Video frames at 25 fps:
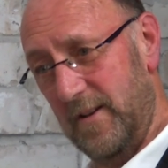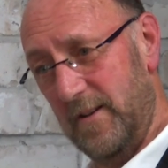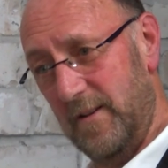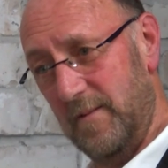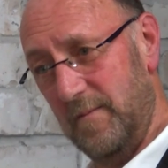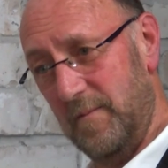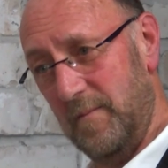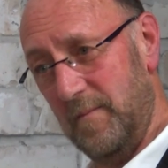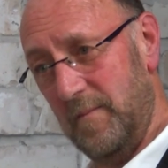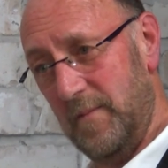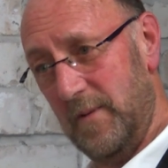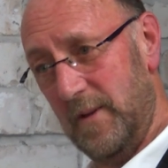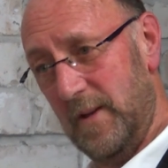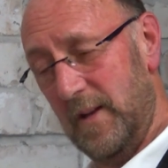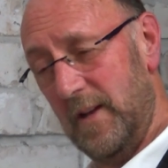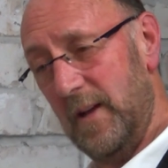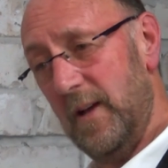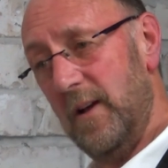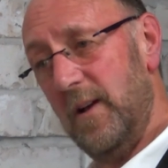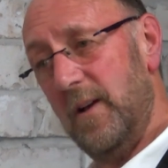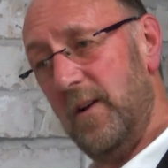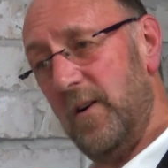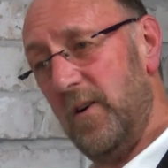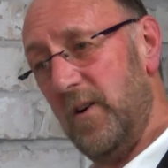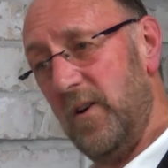um,
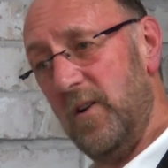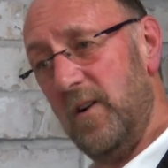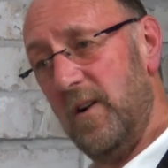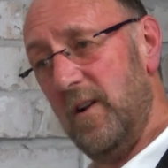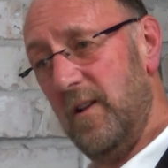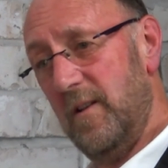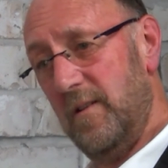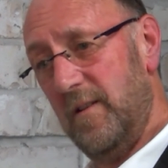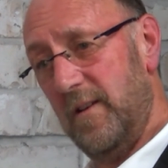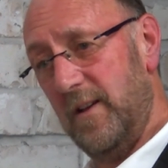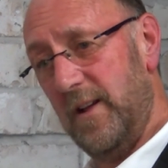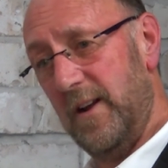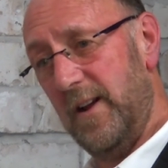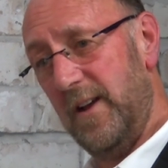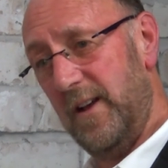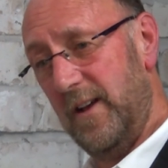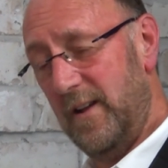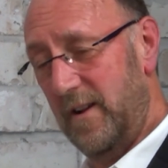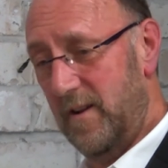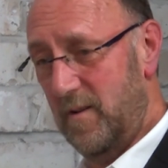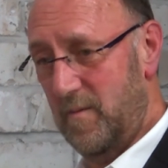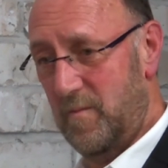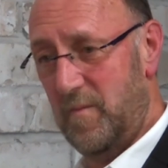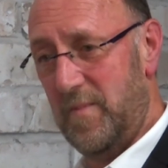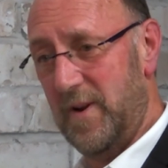Hull and I
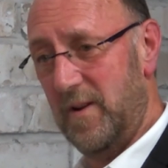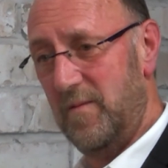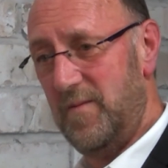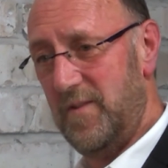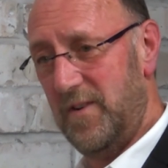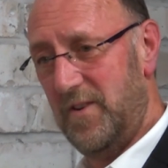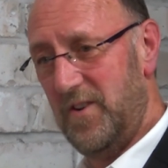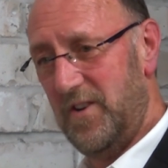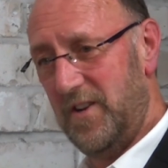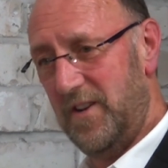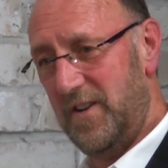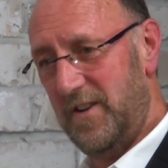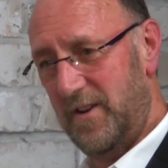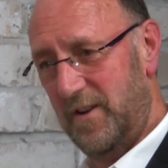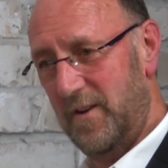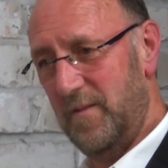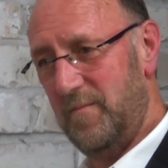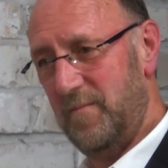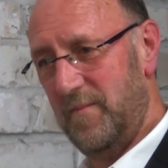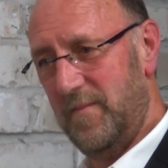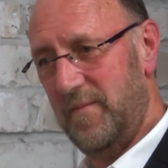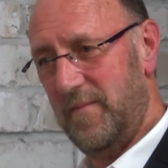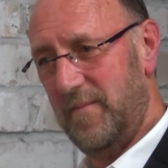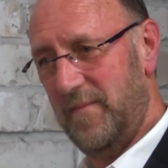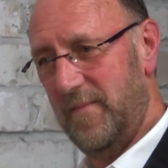had at Bradford City.